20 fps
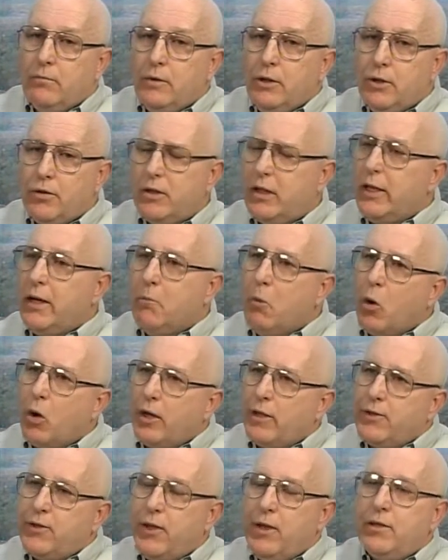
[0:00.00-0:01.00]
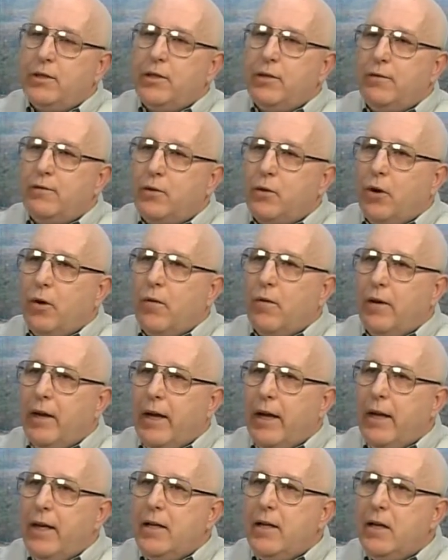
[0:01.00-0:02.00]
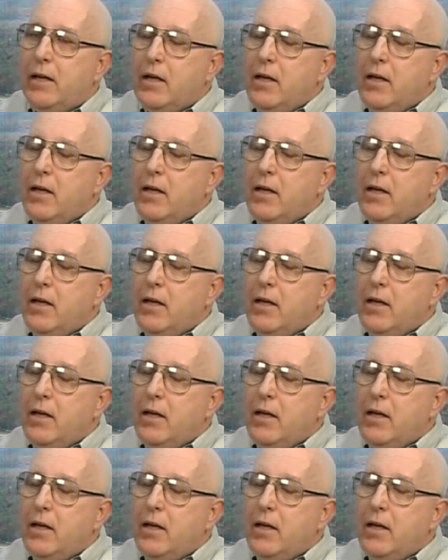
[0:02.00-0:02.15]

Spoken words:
usually a more extensive survey